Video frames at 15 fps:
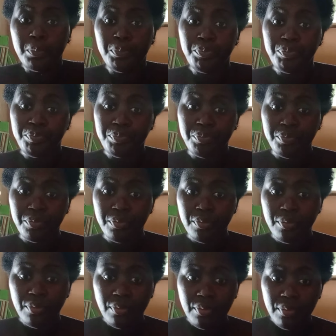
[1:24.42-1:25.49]

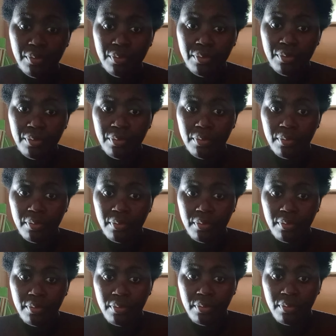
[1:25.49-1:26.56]

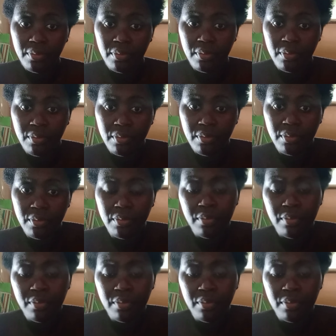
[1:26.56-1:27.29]
[no speech]